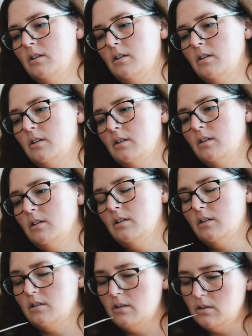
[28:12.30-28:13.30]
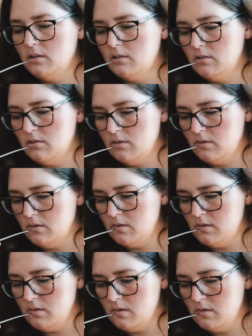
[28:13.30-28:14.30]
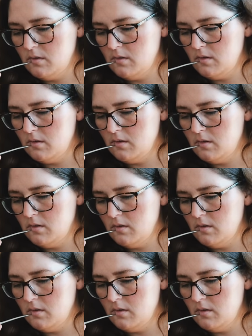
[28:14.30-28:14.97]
(silence)